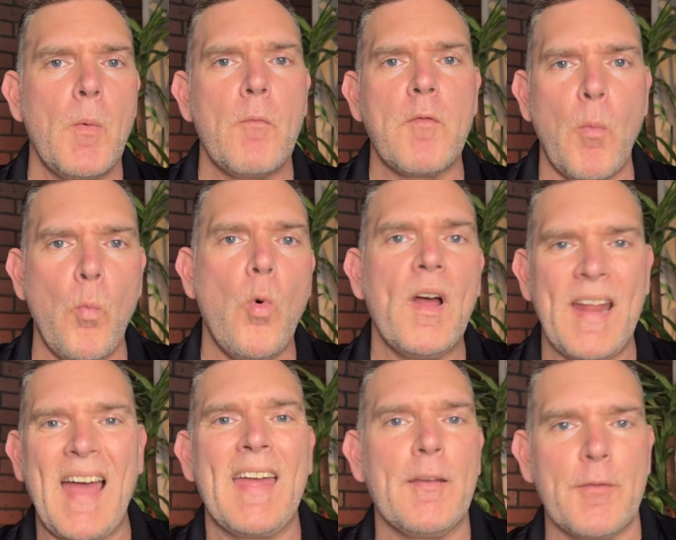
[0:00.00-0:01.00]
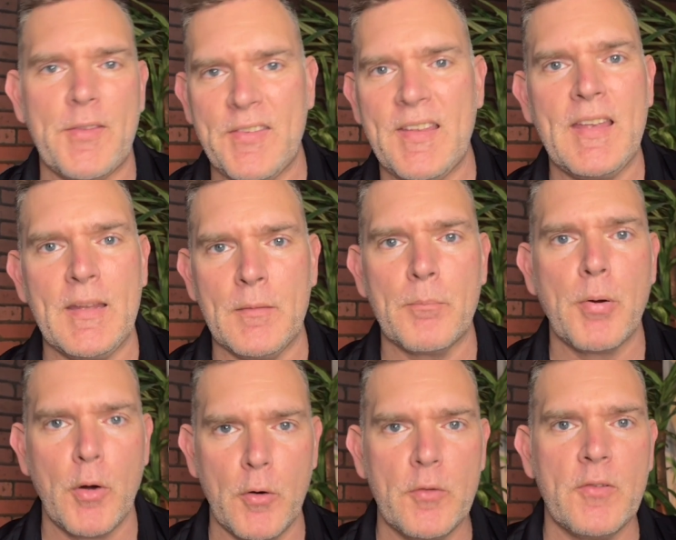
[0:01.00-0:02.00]
from what I have seen
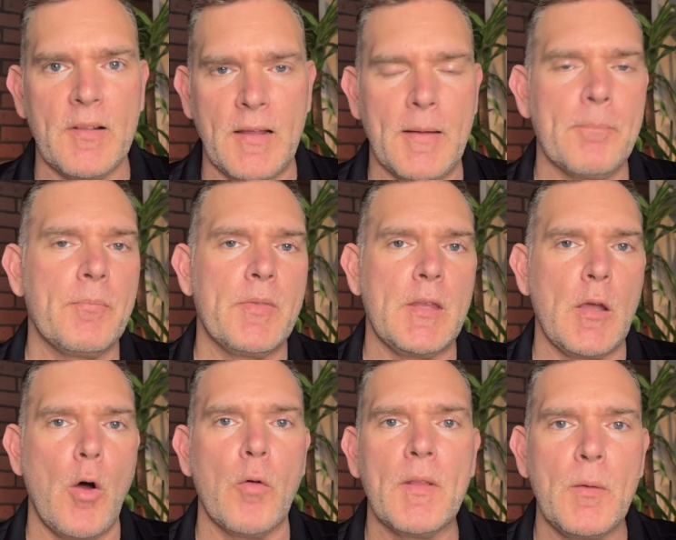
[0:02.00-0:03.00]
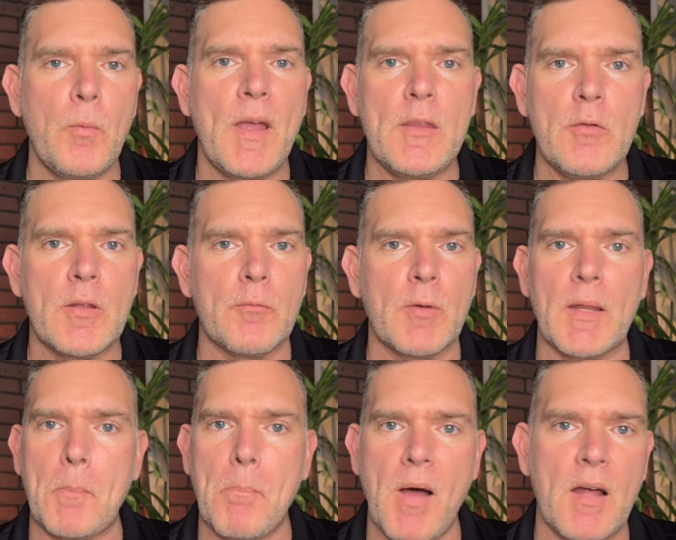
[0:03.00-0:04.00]
personally, the only way you can really
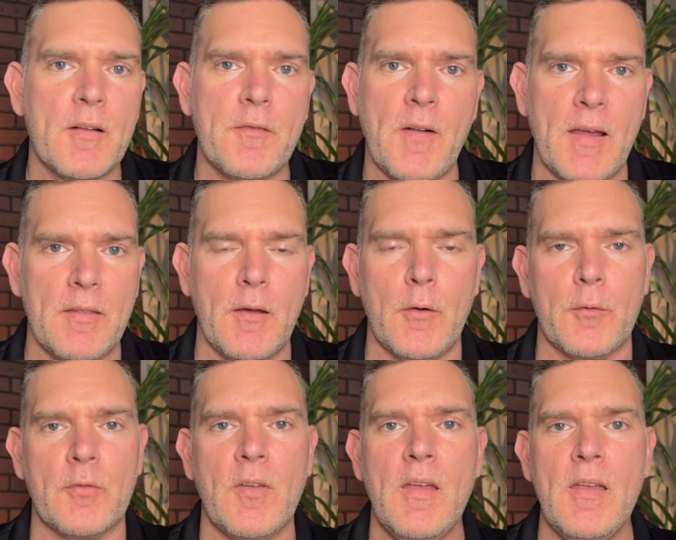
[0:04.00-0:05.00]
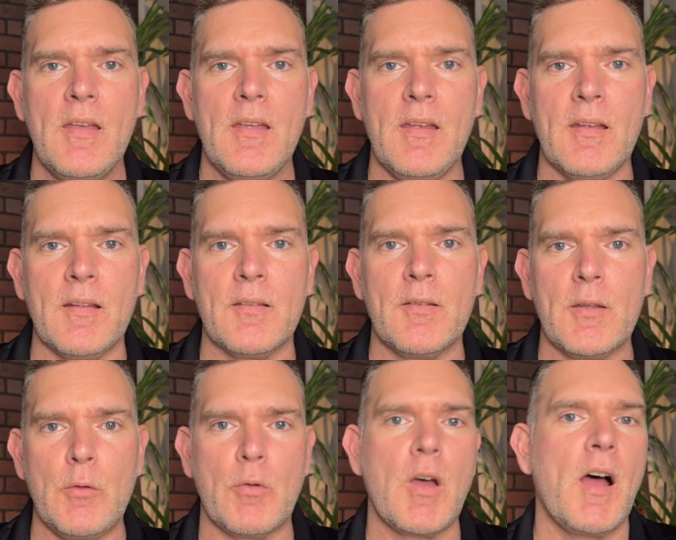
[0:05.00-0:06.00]
modify those is
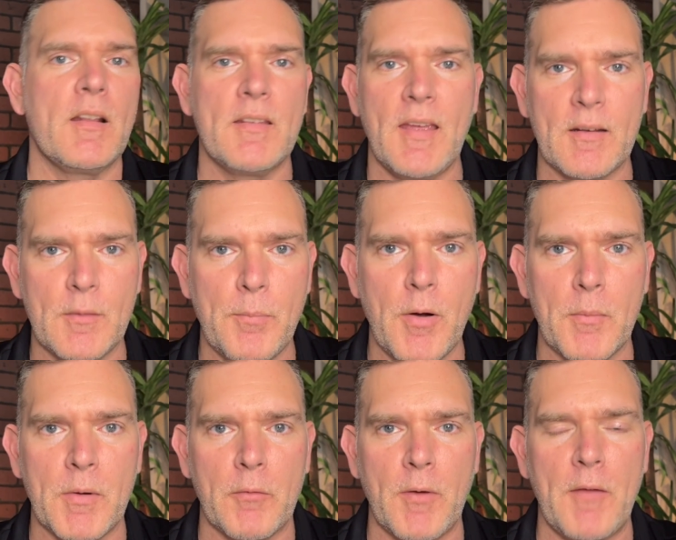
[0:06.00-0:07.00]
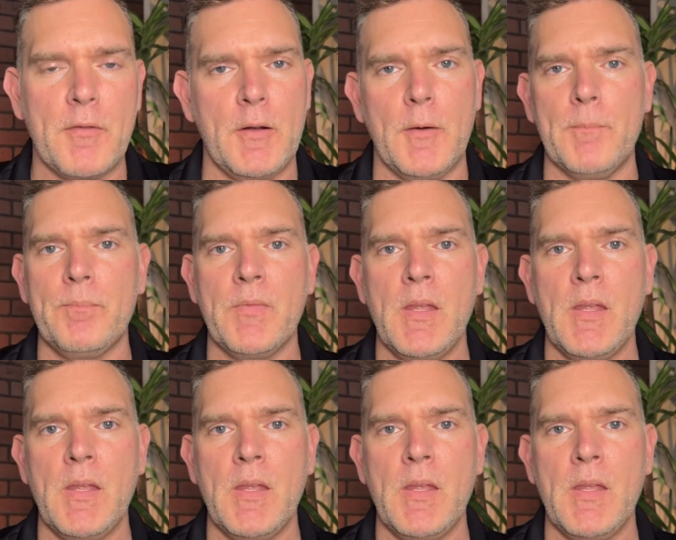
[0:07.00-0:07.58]
you contact Department of Revenue,